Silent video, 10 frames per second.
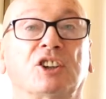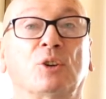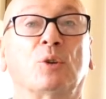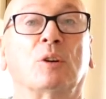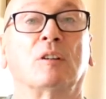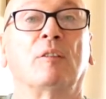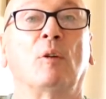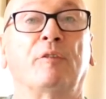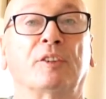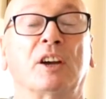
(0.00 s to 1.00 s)
cure
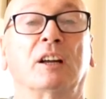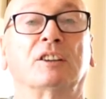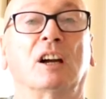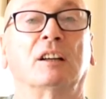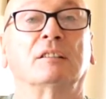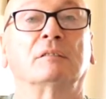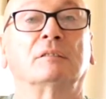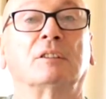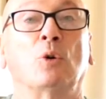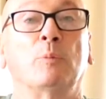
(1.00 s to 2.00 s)
for the, the,
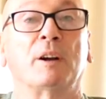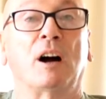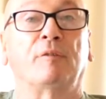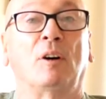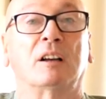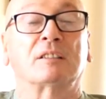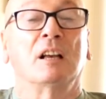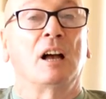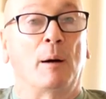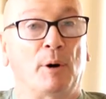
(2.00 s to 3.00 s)
the whooping cough was.
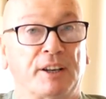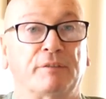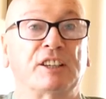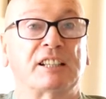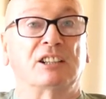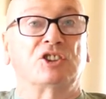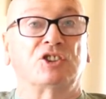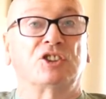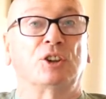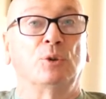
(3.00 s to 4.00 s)
And whatever he told you
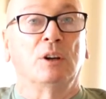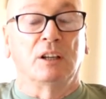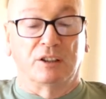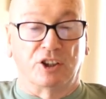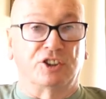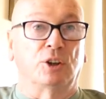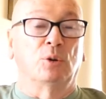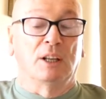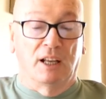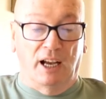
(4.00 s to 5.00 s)
to do, you
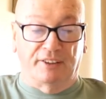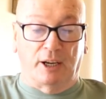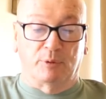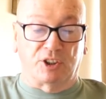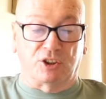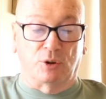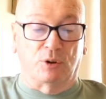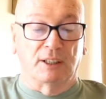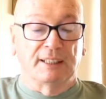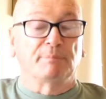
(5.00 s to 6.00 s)
do. And that was a
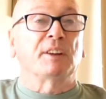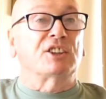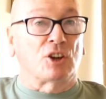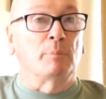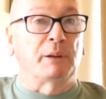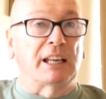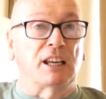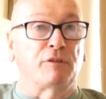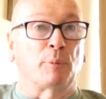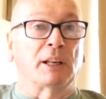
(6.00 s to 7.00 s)
cure. It's
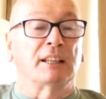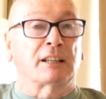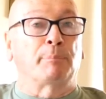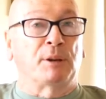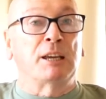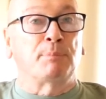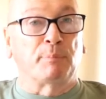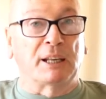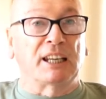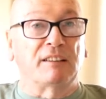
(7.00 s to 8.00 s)
unbelievable that people
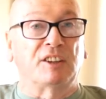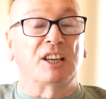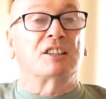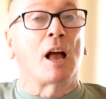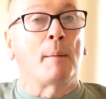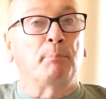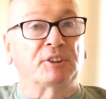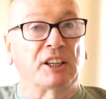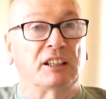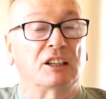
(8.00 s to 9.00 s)
believe these,
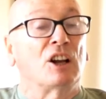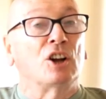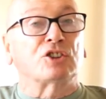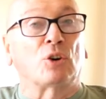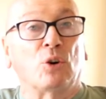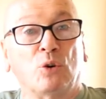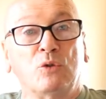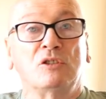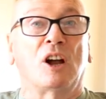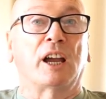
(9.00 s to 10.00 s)
but they did. Their
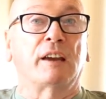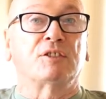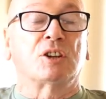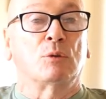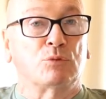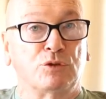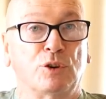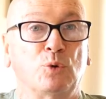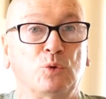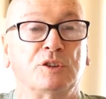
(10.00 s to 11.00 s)
whole lives
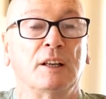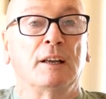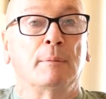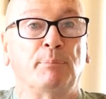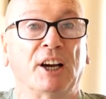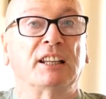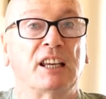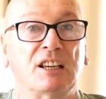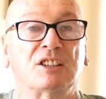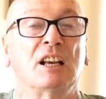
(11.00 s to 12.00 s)
ruled by
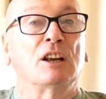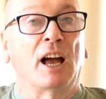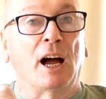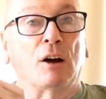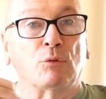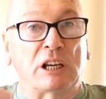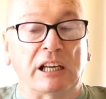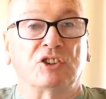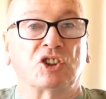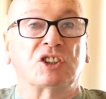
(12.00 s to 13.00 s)
these uh,
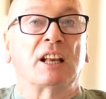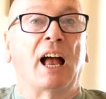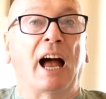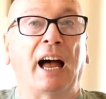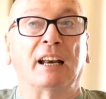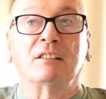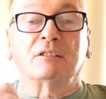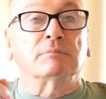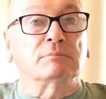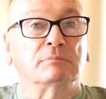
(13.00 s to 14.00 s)
religious and